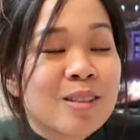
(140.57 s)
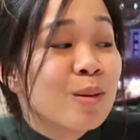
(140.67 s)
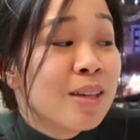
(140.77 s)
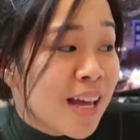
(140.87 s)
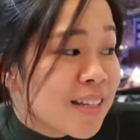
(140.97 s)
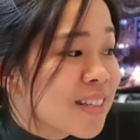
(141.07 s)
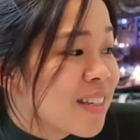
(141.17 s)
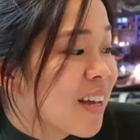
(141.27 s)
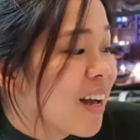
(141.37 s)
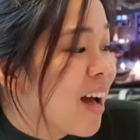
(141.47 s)
So
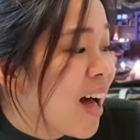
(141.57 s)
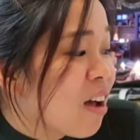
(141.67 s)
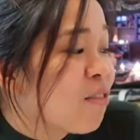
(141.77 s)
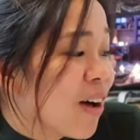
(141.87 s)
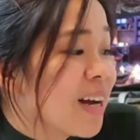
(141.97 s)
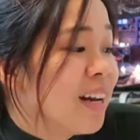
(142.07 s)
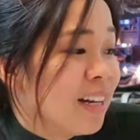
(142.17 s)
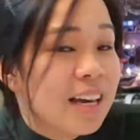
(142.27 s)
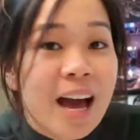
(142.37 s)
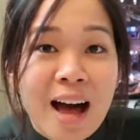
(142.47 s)
yes, I
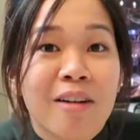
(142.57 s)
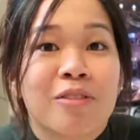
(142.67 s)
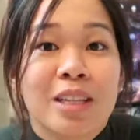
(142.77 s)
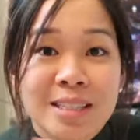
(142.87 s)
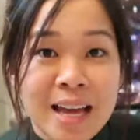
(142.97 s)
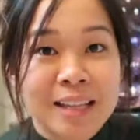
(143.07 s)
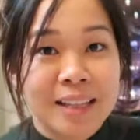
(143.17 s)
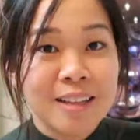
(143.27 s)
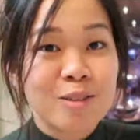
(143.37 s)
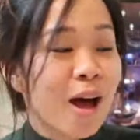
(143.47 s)
finally have
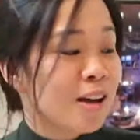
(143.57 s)
decided to